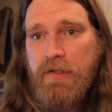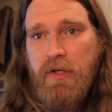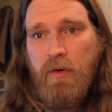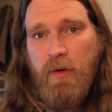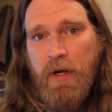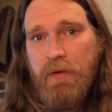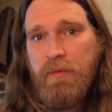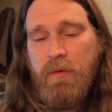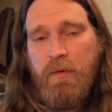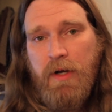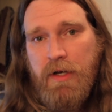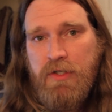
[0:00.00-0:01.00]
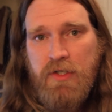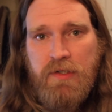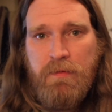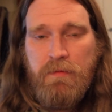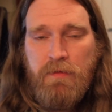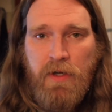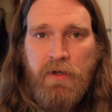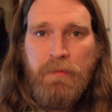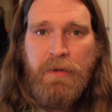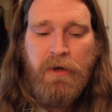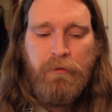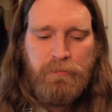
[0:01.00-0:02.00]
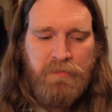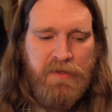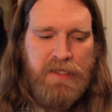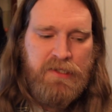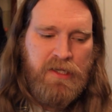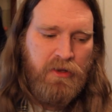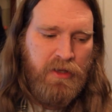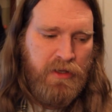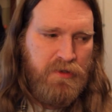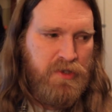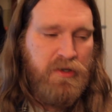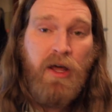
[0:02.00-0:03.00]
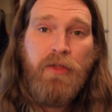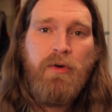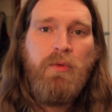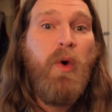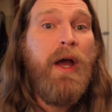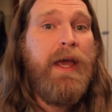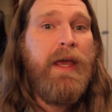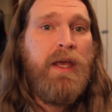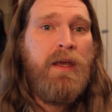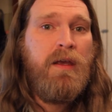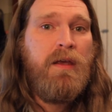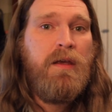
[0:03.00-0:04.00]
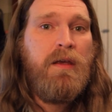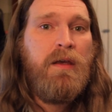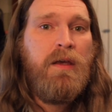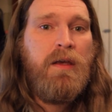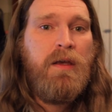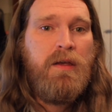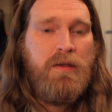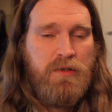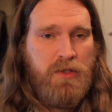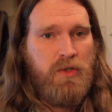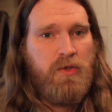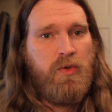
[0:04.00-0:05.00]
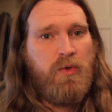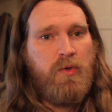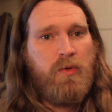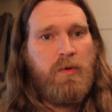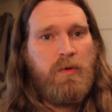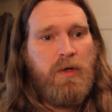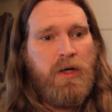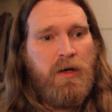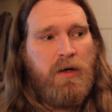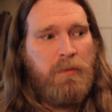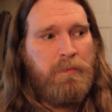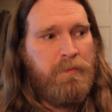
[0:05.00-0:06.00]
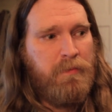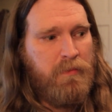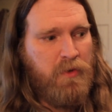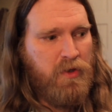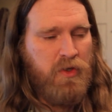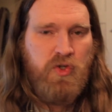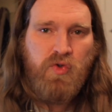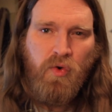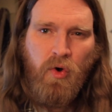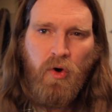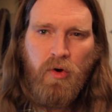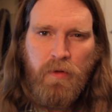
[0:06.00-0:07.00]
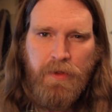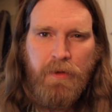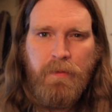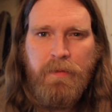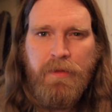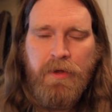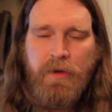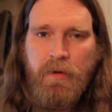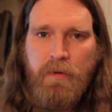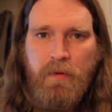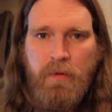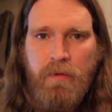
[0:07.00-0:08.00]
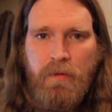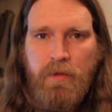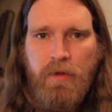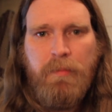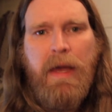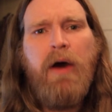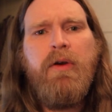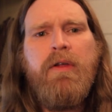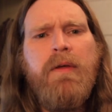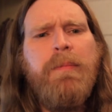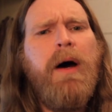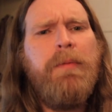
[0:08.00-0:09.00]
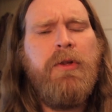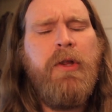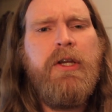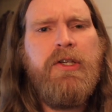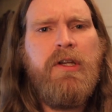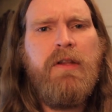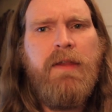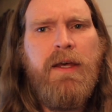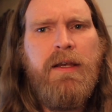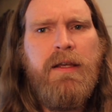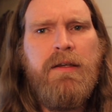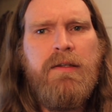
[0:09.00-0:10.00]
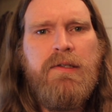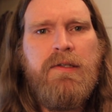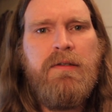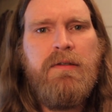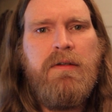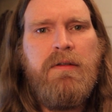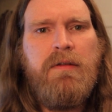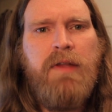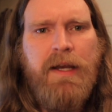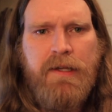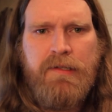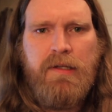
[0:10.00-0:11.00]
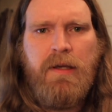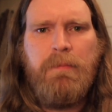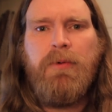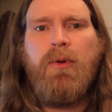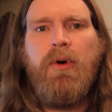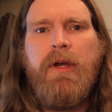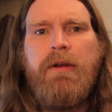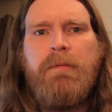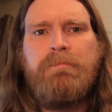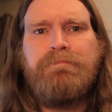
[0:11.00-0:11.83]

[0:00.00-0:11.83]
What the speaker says: So what I just talked about, de-skilling is another way to control the amount of the population that is employed.